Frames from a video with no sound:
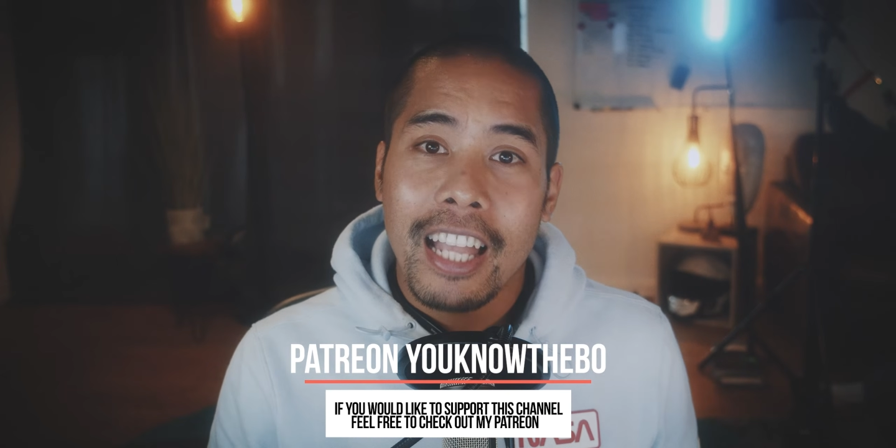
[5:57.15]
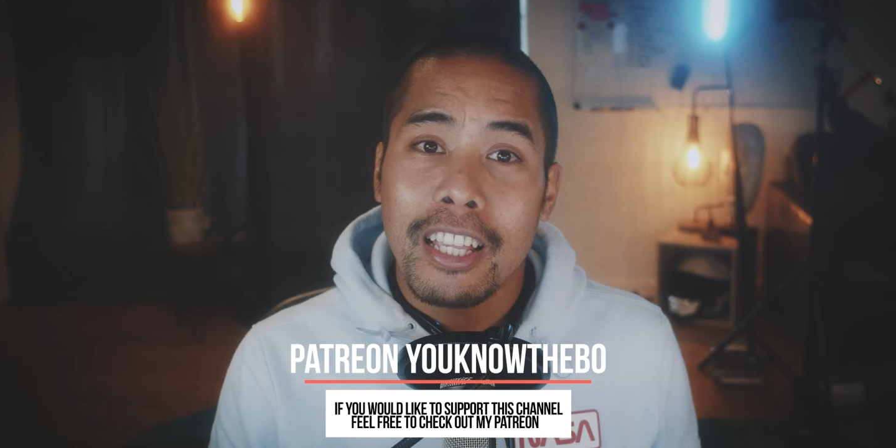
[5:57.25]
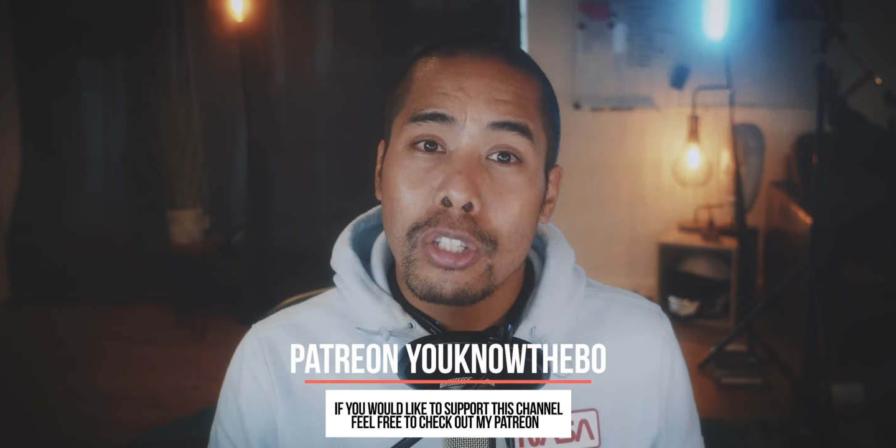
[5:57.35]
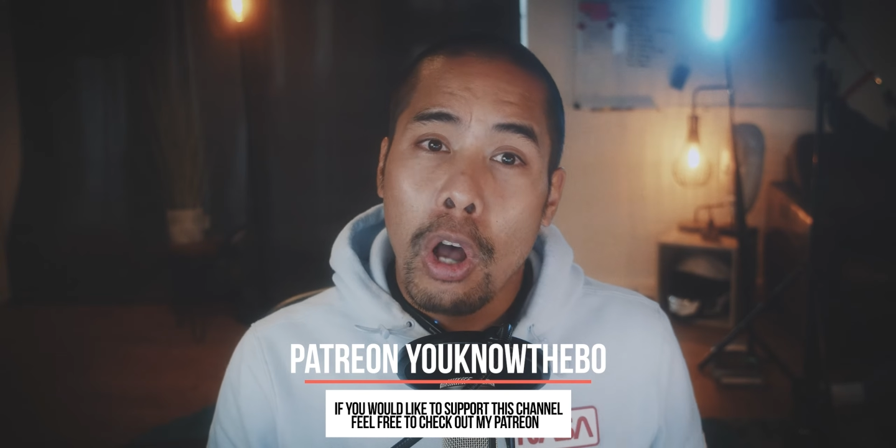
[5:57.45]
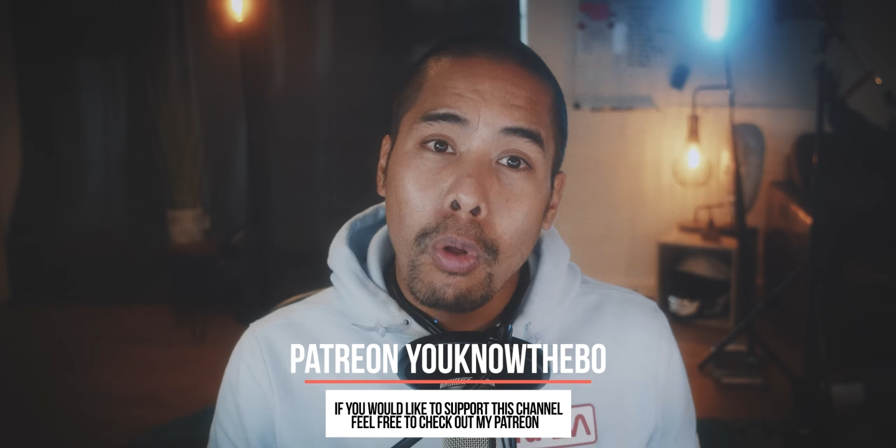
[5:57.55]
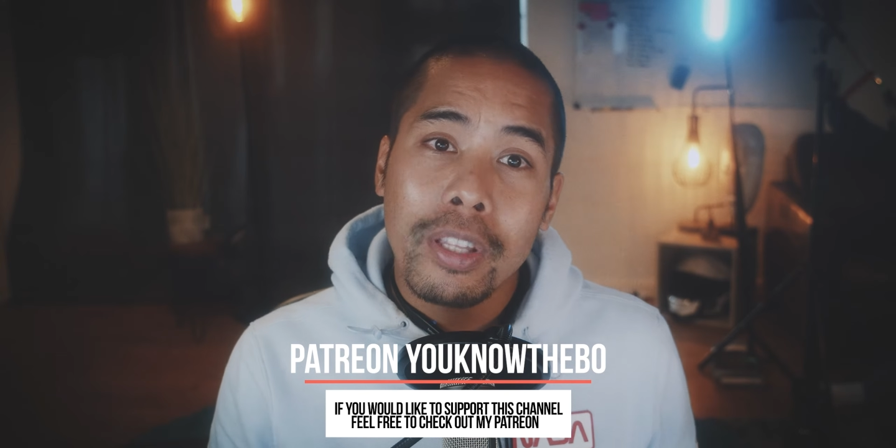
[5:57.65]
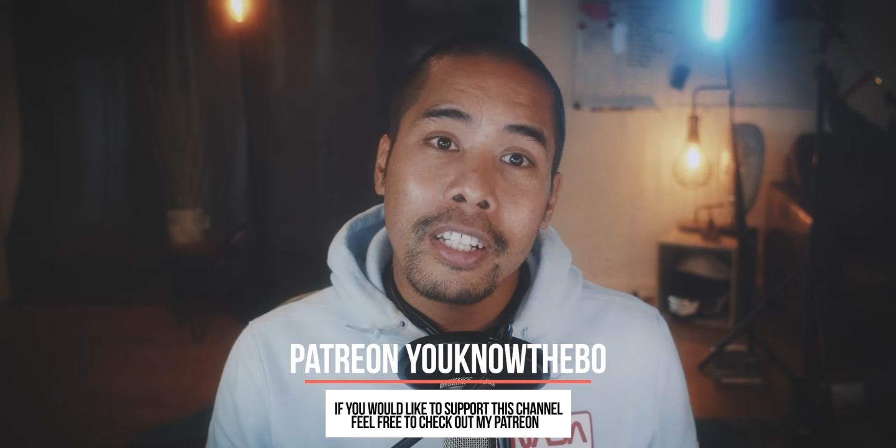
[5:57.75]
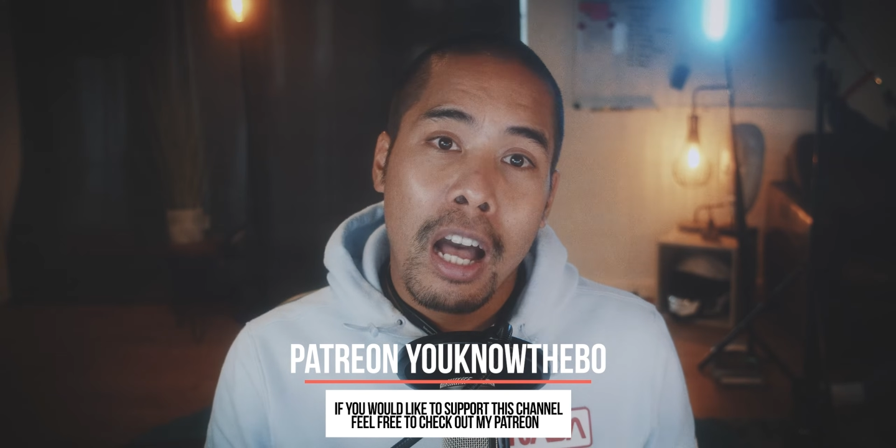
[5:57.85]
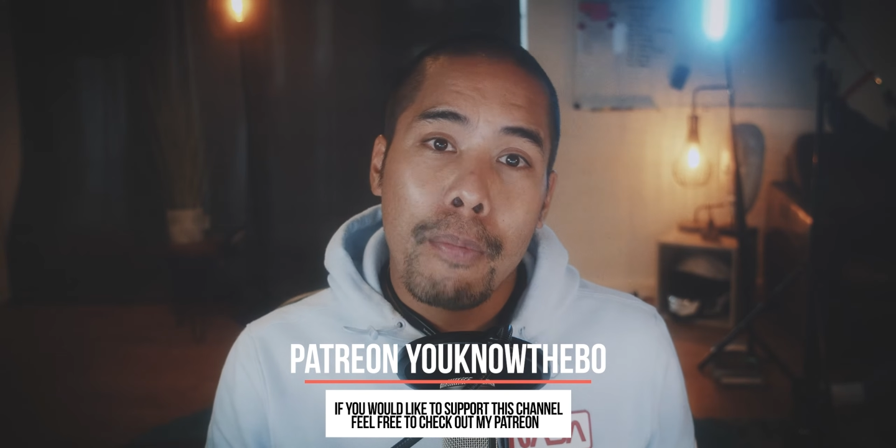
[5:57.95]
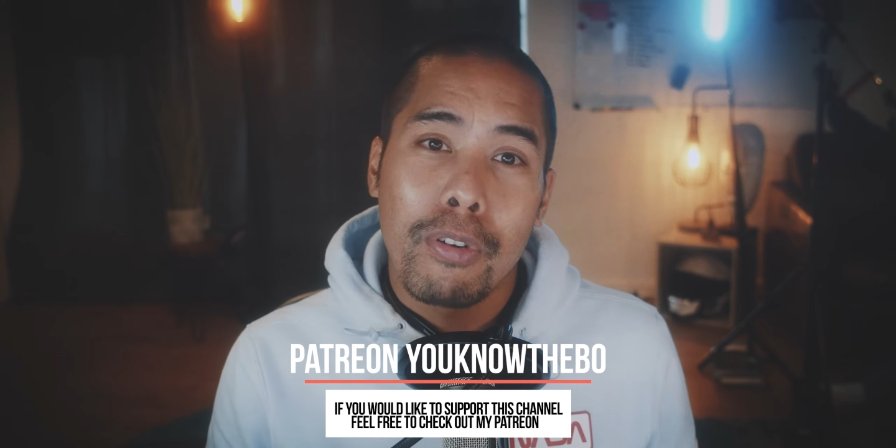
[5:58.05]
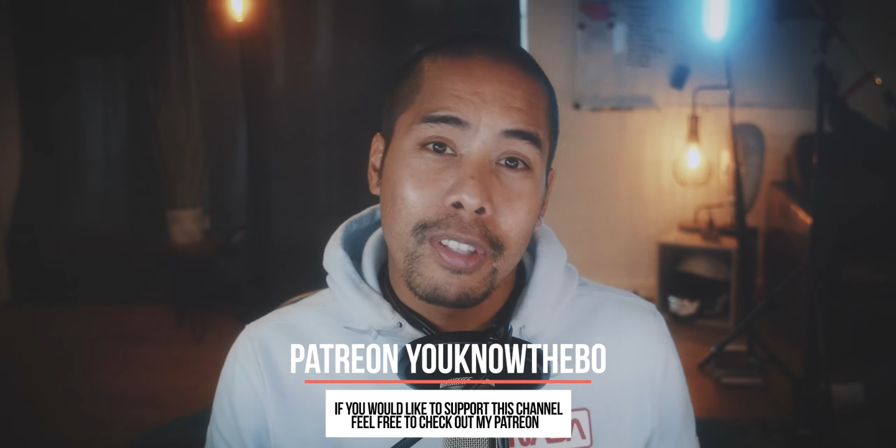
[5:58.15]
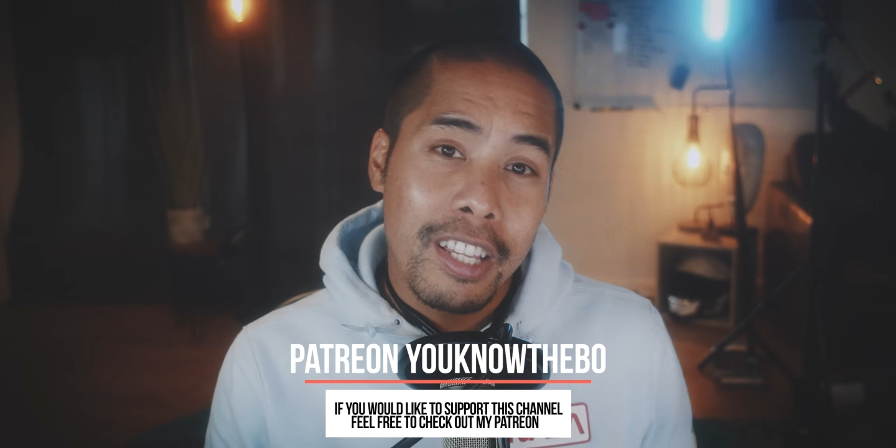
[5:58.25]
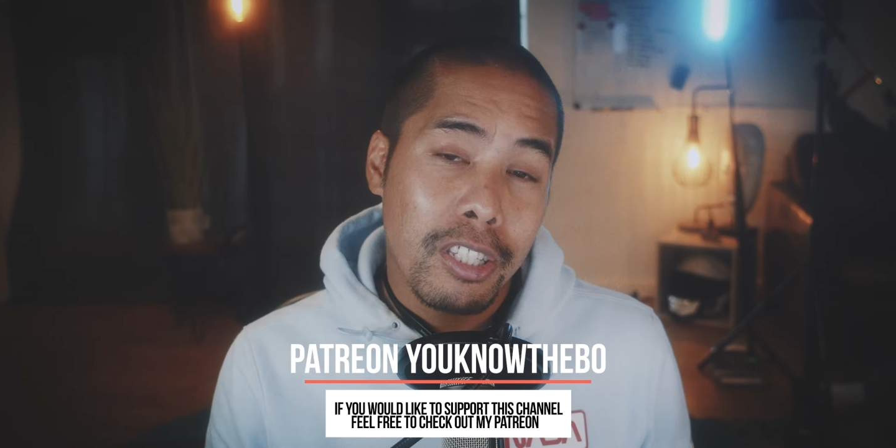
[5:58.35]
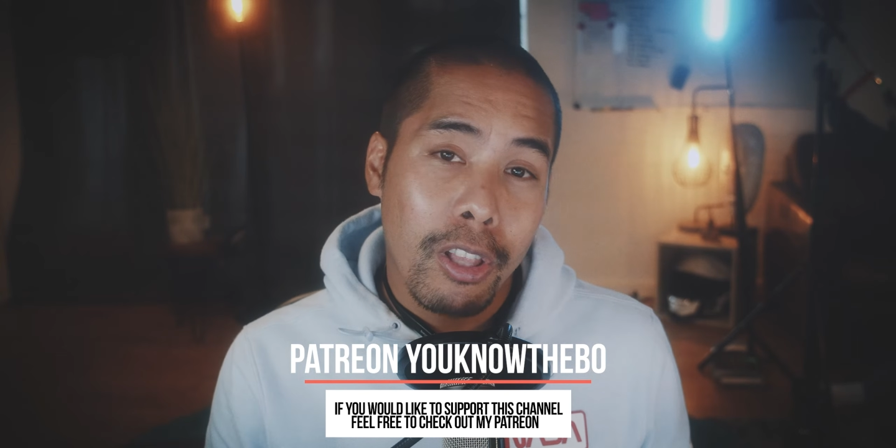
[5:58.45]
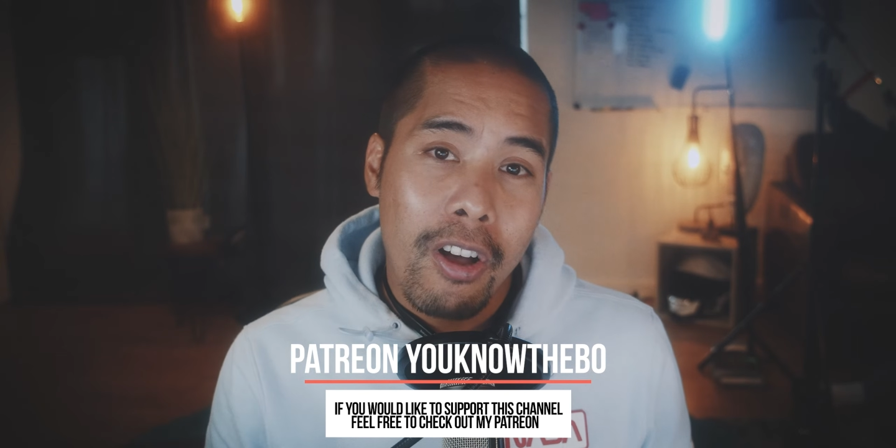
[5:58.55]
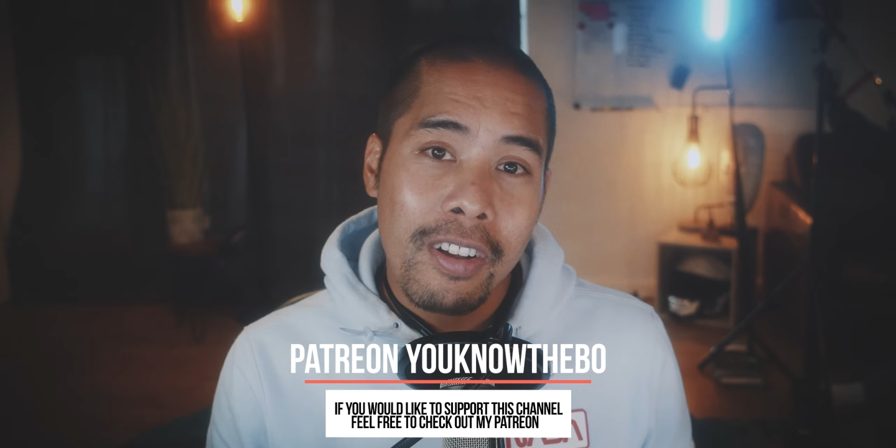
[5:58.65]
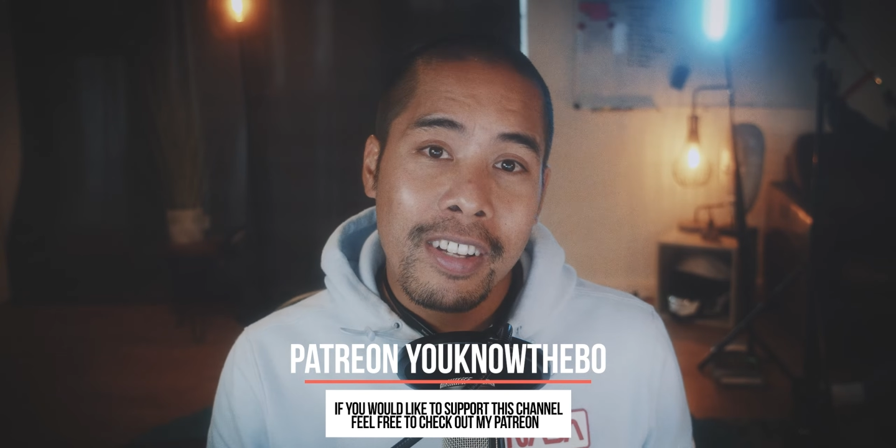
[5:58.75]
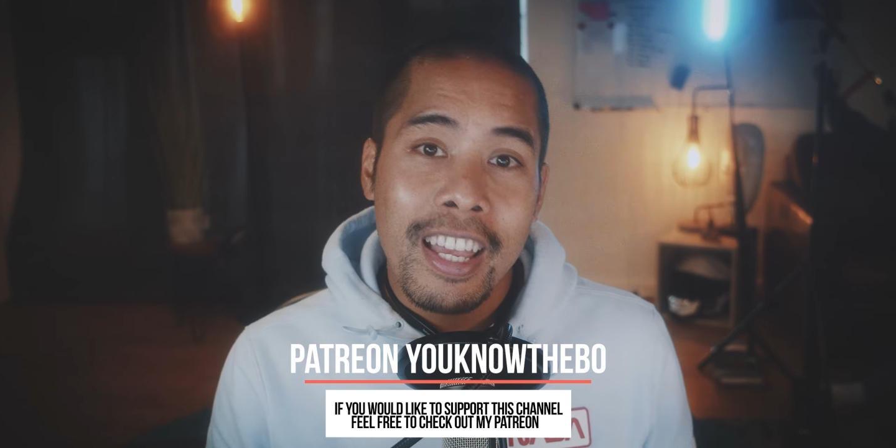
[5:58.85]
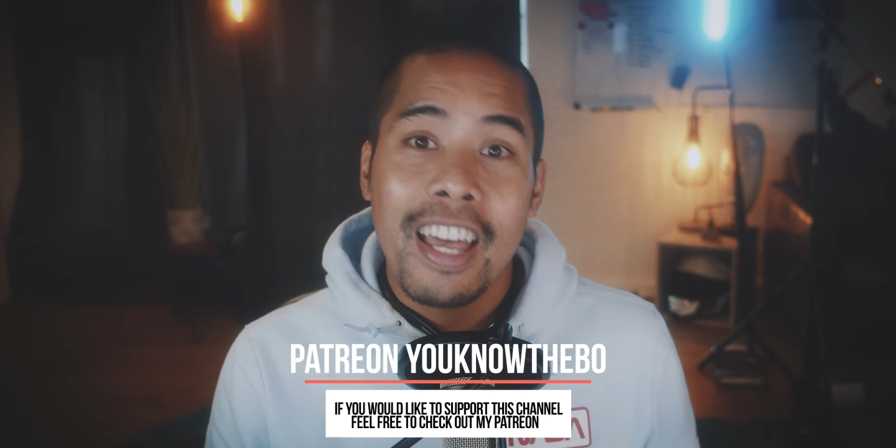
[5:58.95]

that is holding up for this long?